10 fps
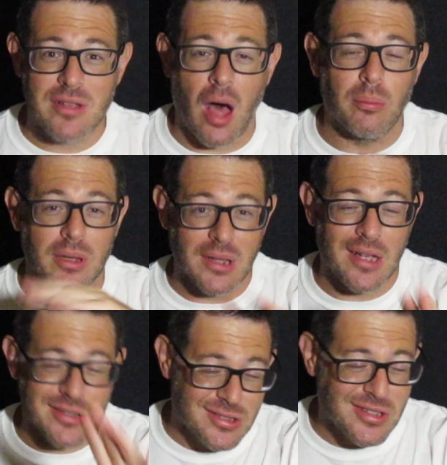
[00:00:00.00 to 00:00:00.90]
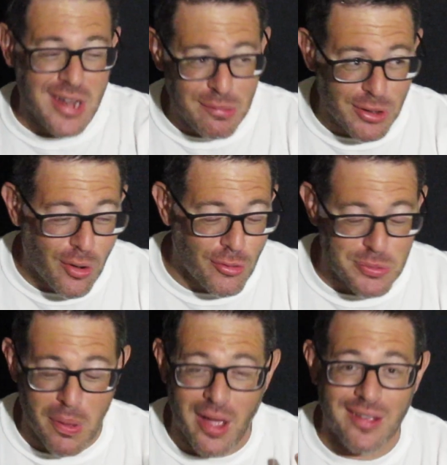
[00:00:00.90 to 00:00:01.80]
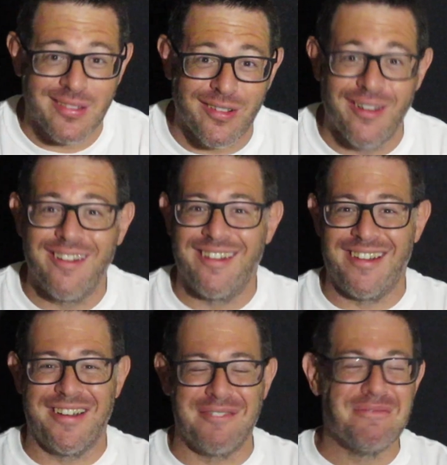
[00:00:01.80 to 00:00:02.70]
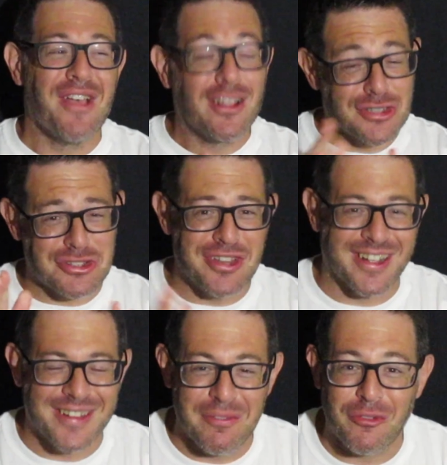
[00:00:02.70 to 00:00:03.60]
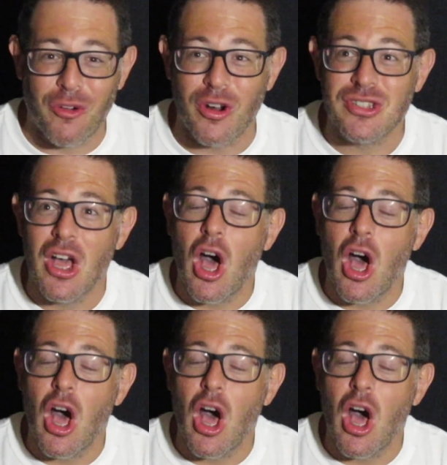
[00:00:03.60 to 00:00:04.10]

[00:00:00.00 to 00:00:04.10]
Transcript: Zombie. Yes, that's the name he goes by. It's his nickname, of course.